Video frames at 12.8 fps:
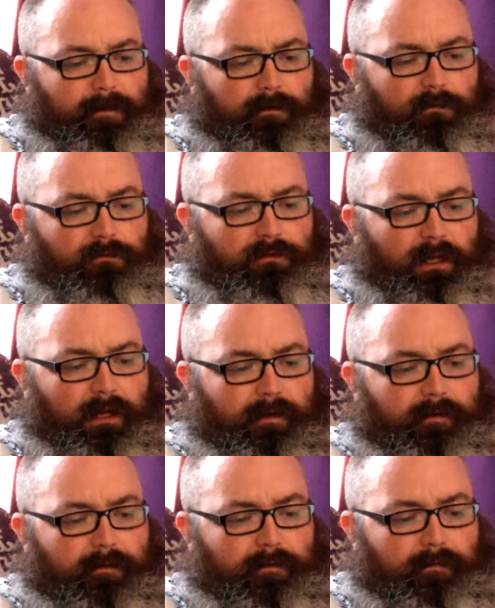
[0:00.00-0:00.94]
that?
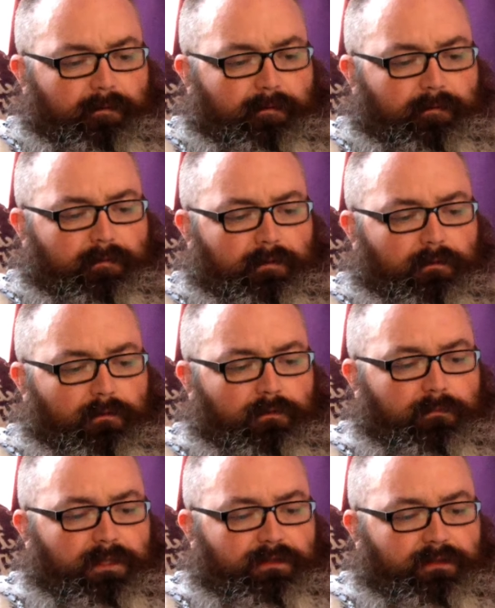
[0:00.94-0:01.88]
Oh, the
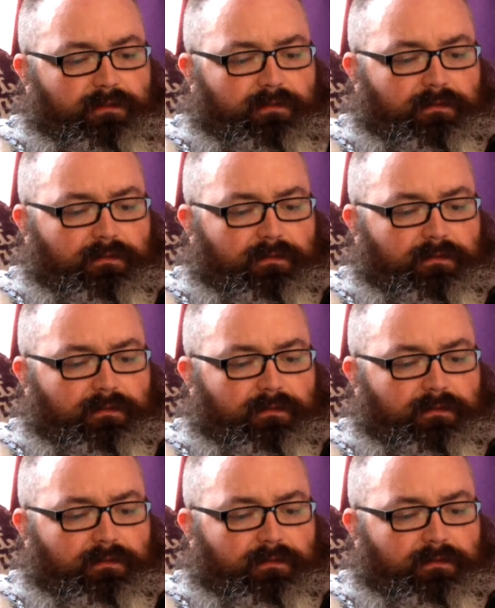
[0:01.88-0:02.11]
missus.